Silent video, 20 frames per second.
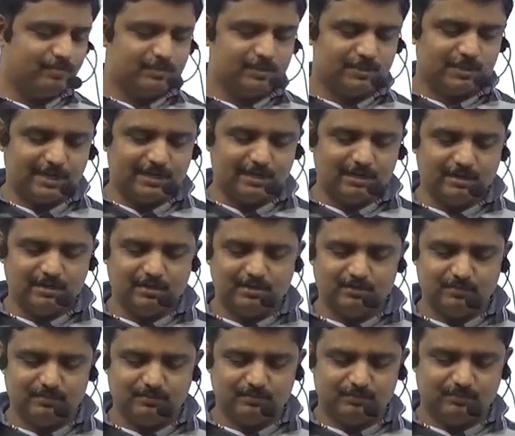standard,
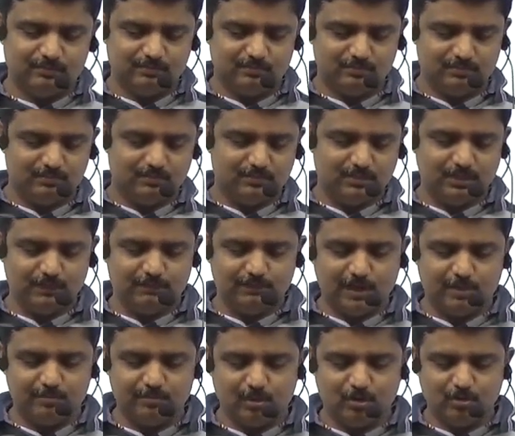if
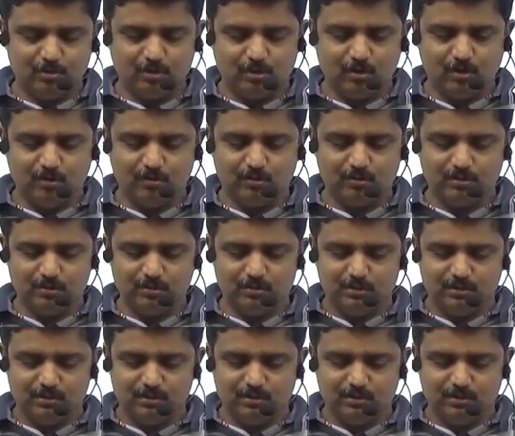I am not wrong,